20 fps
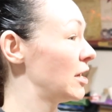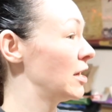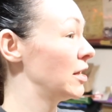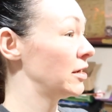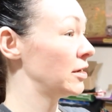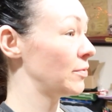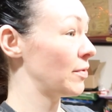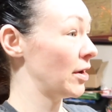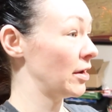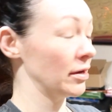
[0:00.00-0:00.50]

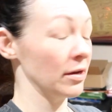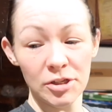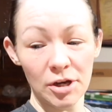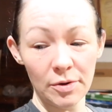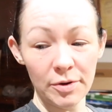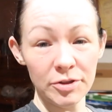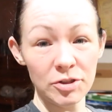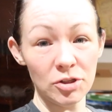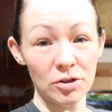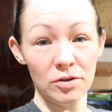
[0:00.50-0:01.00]
Anyway,
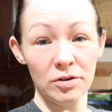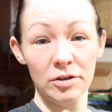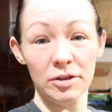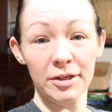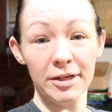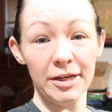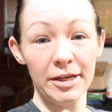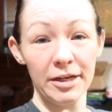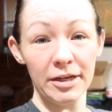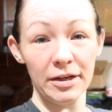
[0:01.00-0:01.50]
so it's
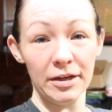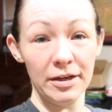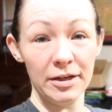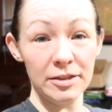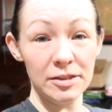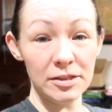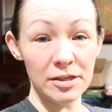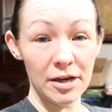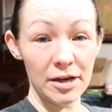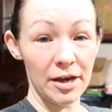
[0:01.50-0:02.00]
early.
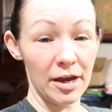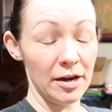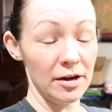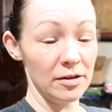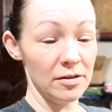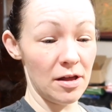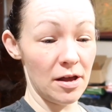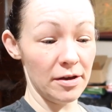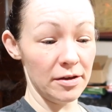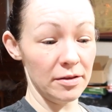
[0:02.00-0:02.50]
It's like eight
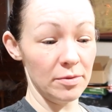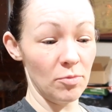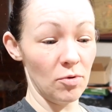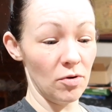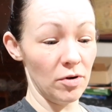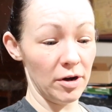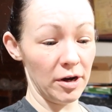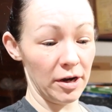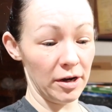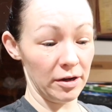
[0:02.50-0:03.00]
o'clock in the
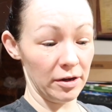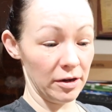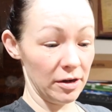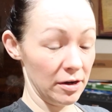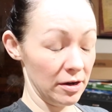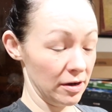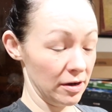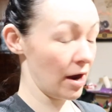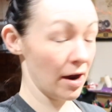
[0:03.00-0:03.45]
morning.